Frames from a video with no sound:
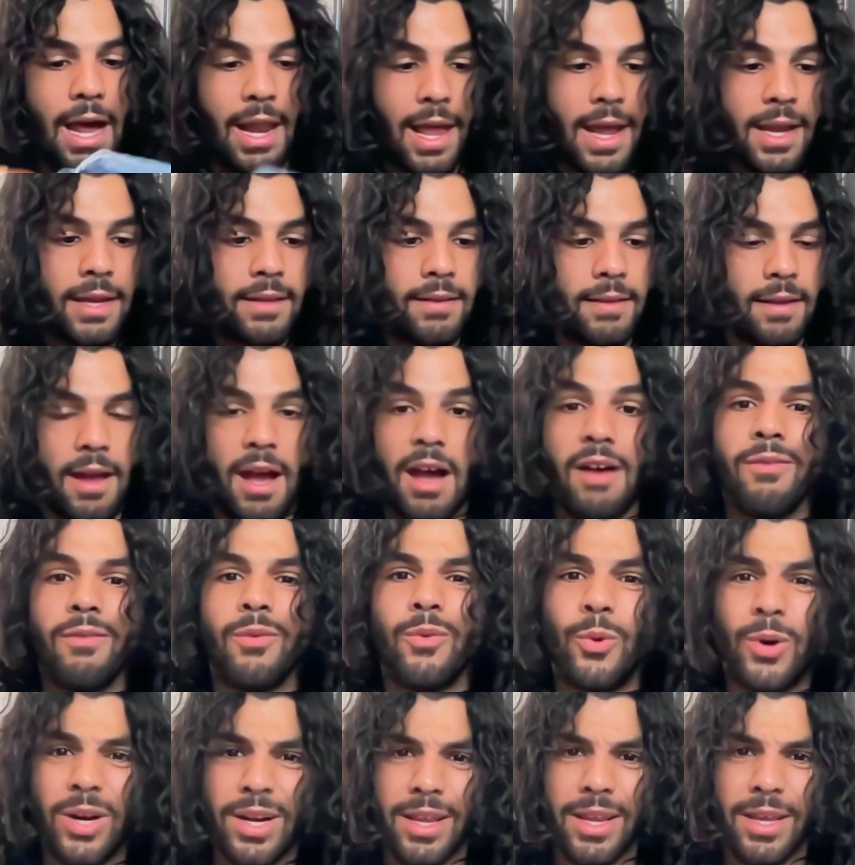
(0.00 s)
liked it. I haven't
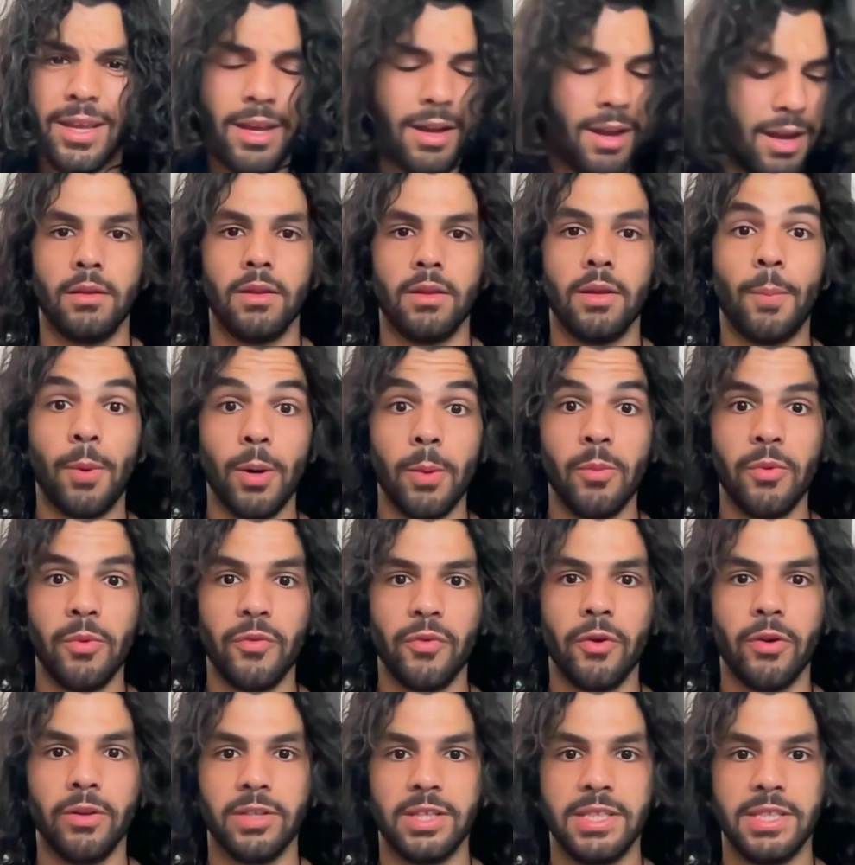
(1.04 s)
worn it yet. The problem with
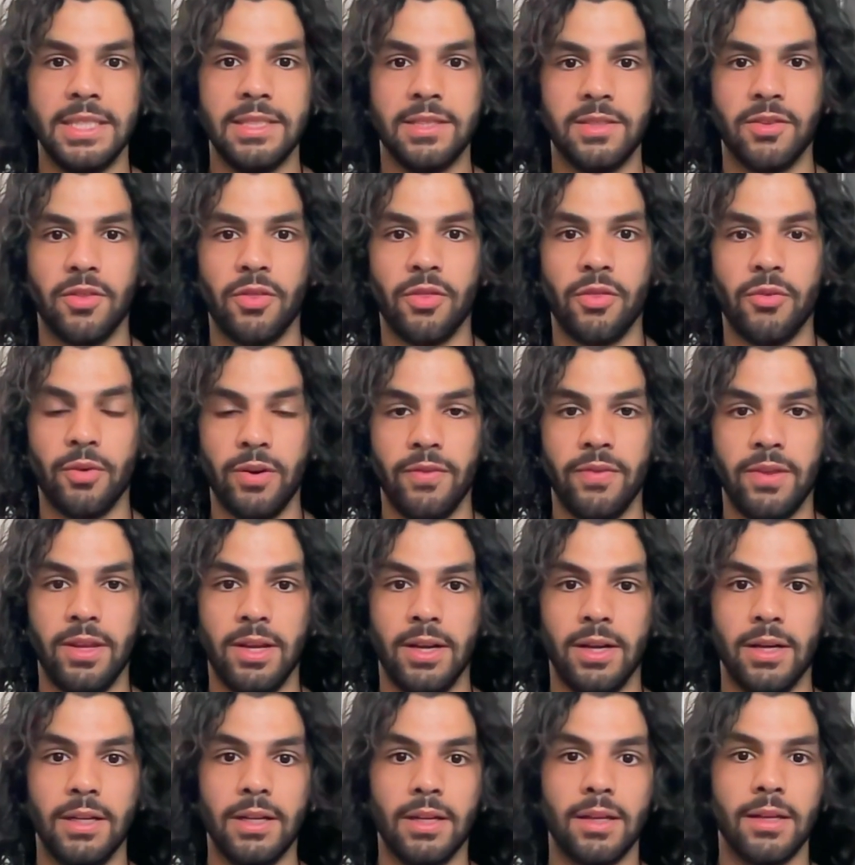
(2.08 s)
going to these
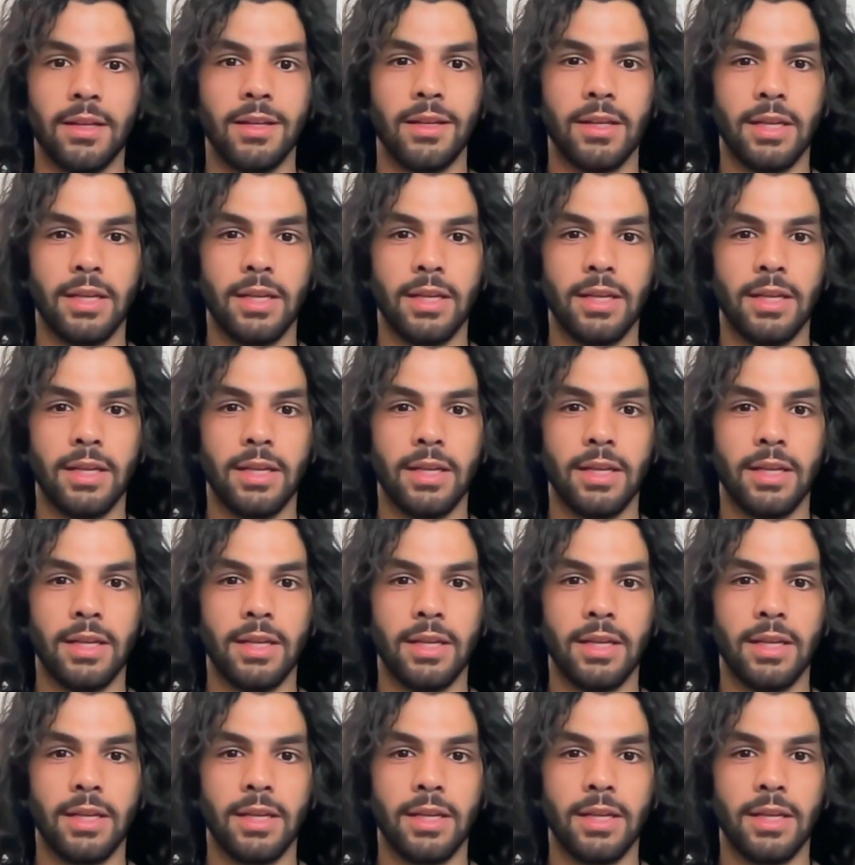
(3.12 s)
thrifting